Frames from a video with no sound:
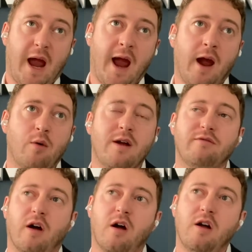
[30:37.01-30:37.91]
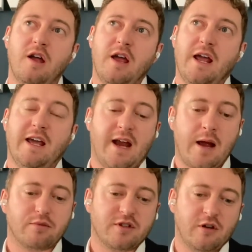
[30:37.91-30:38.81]
However, it
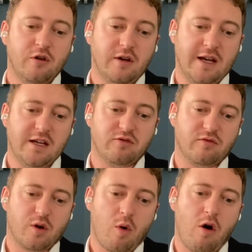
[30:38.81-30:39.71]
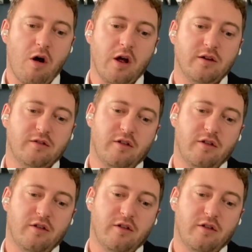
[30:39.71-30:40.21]
absolutely is required.